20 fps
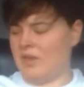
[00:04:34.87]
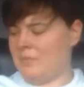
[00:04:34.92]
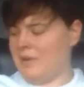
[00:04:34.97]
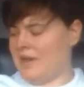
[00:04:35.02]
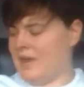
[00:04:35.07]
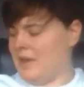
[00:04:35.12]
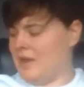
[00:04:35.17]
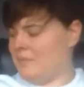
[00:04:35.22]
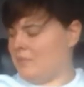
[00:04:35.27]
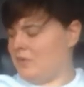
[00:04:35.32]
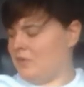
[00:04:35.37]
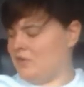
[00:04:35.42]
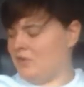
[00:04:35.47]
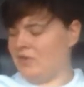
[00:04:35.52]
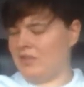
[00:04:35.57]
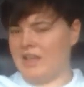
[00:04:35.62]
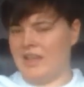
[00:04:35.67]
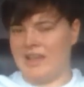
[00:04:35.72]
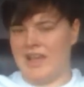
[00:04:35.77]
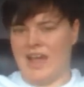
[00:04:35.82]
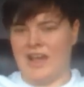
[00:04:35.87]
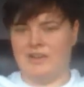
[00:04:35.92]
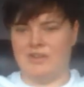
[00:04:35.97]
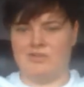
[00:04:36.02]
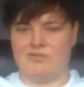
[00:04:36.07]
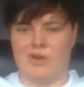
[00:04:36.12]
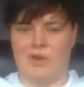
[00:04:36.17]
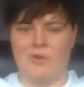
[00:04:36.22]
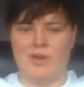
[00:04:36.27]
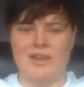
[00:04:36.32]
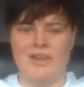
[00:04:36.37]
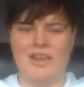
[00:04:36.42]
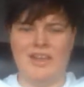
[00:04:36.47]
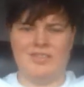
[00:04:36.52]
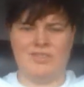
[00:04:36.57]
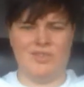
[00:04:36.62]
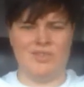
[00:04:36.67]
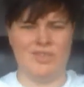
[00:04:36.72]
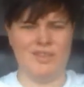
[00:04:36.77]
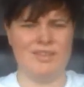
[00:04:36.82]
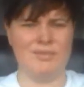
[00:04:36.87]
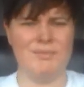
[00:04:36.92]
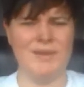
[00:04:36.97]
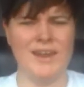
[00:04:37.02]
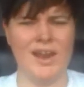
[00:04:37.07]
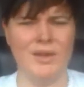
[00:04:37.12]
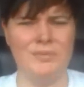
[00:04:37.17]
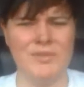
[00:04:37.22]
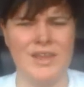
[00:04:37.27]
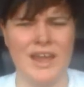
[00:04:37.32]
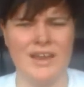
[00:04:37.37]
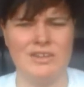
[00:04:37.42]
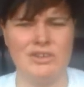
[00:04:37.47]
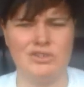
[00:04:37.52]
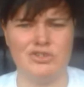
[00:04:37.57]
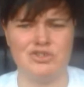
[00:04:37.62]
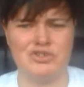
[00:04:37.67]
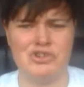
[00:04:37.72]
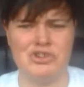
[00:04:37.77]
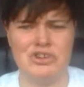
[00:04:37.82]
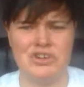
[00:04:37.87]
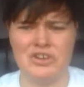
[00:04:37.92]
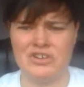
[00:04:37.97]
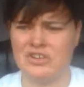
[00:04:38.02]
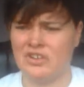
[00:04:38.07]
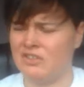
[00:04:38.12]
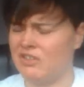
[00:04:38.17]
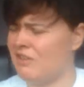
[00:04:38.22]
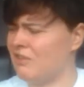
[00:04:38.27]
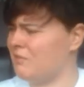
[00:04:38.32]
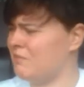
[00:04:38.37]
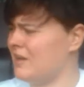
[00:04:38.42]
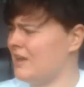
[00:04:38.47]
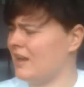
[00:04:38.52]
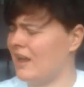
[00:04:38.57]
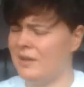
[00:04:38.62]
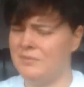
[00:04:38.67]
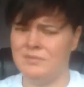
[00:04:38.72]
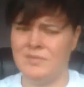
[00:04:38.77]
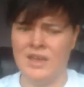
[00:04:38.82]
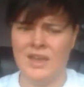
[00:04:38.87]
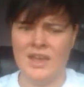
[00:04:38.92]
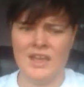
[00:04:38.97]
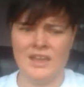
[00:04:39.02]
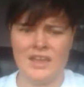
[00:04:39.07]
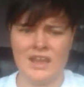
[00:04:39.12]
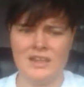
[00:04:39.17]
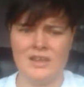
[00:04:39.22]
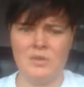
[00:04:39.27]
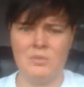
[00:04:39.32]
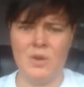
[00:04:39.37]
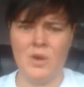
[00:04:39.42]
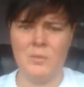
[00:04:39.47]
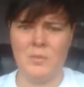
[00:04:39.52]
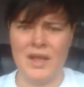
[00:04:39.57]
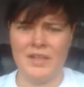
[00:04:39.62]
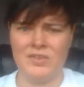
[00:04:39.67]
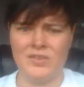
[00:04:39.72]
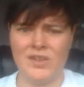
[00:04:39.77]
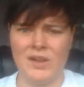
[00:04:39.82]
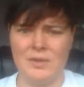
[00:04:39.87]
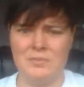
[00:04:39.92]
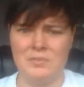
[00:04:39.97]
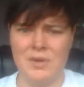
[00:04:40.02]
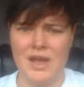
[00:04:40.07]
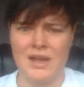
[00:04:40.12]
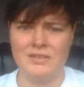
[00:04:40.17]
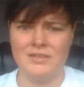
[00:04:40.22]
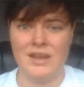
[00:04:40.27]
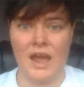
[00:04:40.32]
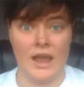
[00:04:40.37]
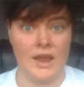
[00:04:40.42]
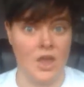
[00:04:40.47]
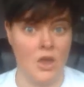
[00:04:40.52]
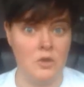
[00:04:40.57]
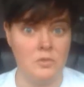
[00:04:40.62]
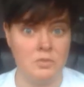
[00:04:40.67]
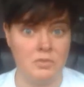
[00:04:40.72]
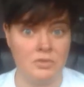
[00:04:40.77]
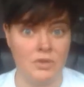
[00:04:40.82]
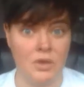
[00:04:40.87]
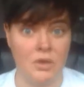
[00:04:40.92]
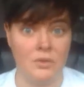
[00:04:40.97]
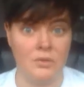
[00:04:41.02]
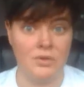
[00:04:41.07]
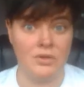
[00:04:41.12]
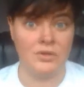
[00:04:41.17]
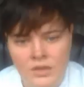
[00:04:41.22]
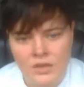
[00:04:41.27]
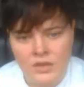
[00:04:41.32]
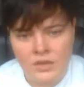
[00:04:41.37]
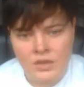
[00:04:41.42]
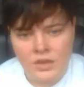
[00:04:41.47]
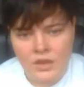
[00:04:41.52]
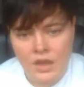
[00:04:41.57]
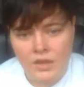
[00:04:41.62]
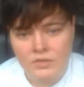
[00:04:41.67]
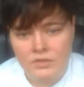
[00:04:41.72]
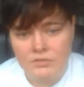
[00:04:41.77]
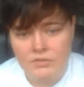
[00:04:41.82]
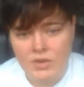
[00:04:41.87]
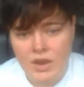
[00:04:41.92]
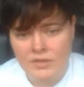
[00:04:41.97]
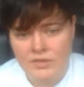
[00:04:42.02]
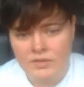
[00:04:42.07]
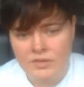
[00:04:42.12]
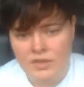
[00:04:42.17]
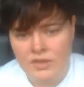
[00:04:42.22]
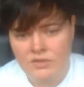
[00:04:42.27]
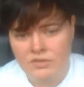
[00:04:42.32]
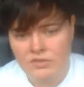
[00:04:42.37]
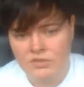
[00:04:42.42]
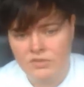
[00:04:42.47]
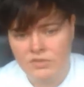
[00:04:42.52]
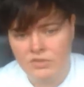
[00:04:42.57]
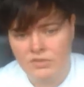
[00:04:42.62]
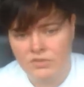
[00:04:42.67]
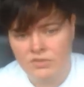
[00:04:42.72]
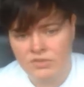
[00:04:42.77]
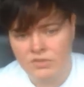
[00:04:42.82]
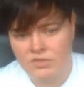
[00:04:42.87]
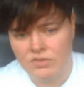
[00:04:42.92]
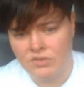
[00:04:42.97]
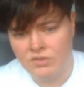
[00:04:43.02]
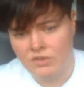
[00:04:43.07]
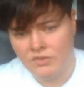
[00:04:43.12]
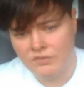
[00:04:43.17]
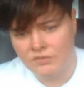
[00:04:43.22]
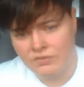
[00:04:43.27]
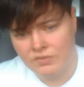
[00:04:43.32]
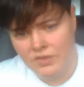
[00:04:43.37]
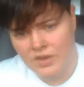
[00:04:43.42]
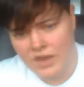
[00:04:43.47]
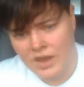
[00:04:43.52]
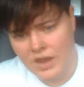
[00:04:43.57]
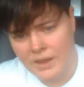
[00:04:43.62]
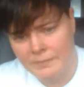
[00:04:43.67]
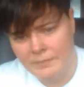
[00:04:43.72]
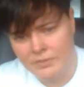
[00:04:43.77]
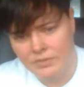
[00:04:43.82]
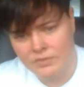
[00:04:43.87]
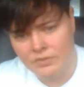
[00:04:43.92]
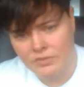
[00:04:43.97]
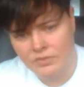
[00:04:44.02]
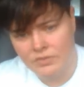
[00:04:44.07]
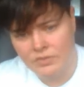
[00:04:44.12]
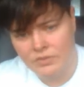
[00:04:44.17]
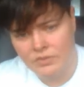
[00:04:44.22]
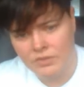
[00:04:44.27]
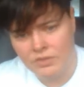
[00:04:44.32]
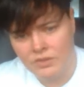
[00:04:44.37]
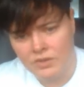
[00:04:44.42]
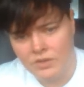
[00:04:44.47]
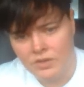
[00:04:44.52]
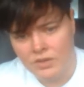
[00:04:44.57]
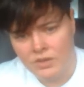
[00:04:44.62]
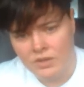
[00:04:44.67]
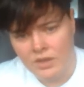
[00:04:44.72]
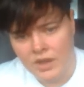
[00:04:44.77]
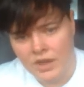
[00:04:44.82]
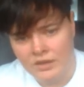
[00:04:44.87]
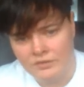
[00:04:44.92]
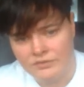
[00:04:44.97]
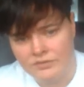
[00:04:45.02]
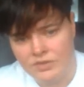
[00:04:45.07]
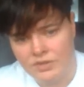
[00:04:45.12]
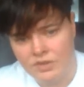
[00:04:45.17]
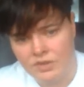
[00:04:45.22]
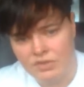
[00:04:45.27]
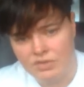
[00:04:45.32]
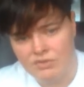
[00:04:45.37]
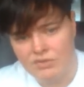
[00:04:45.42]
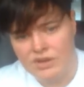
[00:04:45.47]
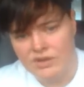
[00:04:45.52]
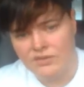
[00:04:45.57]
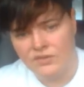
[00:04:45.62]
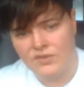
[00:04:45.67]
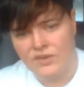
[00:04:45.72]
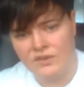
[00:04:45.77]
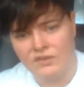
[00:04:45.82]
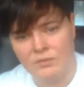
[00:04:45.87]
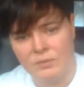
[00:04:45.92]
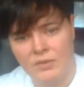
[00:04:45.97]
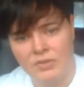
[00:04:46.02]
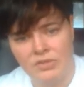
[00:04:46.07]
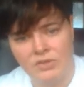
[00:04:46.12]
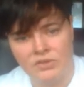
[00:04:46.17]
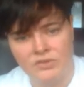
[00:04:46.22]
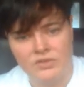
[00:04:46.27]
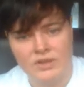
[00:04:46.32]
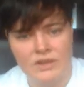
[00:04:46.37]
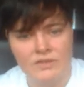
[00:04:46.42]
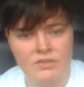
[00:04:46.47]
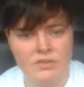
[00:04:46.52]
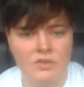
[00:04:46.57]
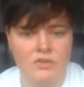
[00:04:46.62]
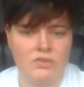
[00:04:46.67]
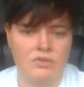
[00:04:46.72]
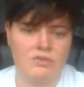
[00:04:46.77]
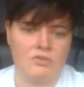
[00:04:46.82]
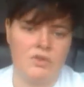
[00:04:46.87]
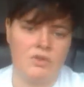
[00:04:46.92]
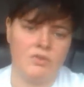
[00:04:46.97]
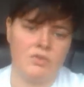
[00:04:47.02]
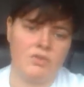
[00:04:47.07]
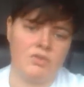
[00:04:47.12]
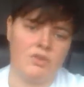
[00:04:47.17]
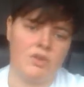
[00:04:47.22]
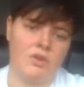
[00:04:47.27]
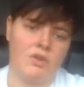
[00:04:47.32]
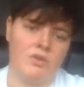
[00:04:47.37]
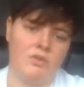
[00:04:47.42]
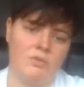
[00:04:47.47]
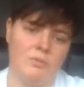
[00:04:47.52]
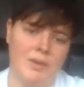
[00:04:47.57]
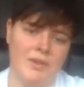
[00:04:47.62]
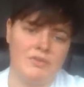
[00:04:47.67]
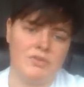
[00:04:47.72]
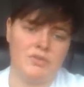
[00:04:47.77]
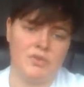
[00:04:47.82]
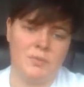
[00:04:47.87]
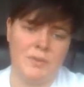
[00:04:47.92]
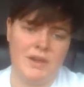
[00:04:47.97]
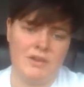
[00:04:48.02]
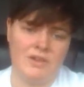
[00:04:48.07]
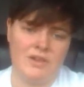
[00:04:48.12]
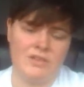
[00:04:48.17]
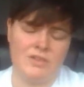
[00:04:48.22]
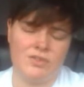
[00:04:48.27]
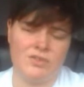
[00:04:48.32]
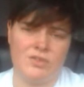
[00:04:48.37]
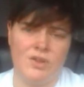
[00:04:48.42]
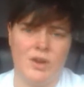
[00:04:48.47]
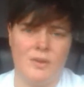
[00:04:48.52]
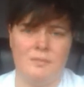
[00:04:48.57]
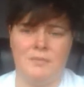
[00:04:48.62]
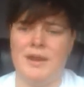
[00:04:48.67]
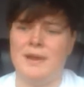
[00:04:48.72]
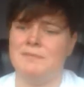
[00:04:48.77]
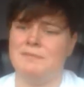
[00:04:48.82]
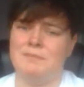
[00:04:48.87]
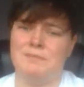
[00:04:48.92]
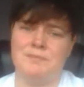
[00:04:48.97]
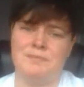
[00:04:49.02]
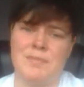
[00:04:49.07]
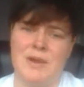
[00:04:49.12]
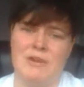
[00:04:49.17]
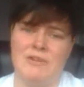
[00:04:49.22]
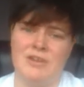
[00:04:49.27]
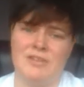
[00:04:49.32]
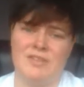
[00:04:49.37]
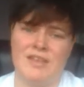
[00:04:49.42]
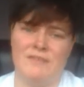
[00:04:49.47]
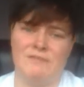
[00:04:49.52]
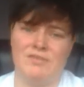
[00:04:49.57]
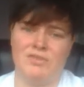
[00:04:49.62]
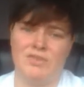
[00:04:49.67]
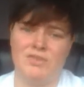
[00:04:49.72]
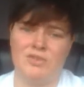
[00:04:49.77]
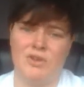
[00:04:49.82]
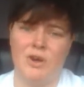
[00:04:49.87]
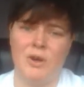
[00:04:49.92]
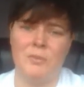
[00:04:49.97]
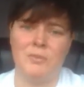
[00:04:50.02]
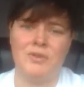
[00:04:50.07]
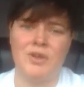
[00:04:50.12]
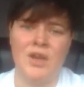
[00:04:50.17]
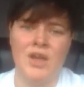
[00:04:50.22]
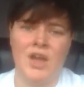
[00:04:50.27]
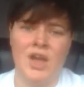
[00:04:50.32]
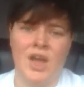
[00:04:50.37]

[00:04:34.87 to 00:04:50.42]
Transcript: my hips are just like kind of growing. Does this mean I'm getting a trunk? Does this mean I'm getting a more masculine pattern? I hope so. And the rest is just stuff that happens after 3 to 6 months on testosterone. So menstrual periods stop, my periods haven't stopped,